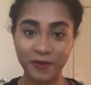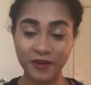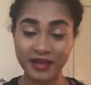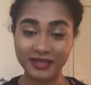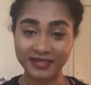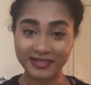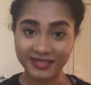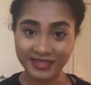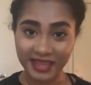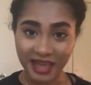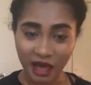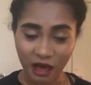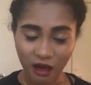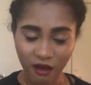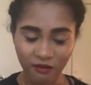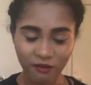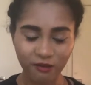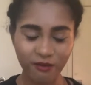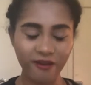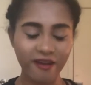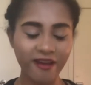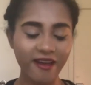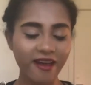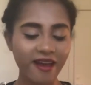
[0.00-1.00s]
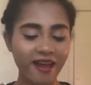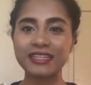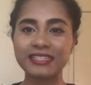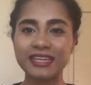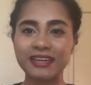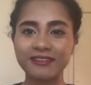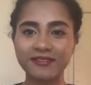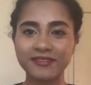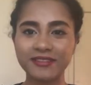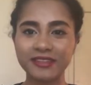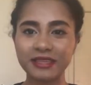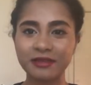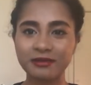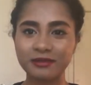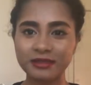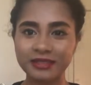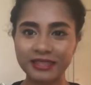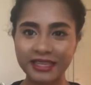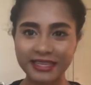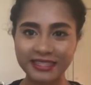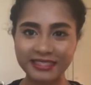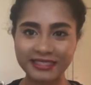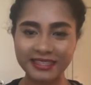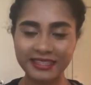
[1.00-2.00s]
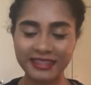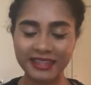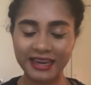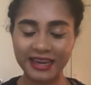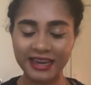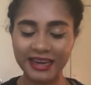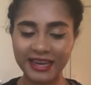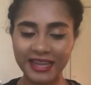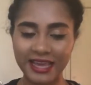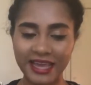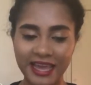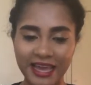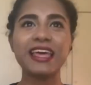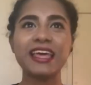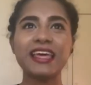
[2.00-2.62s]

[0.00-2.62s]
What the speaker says: myself, I definitely relate to that.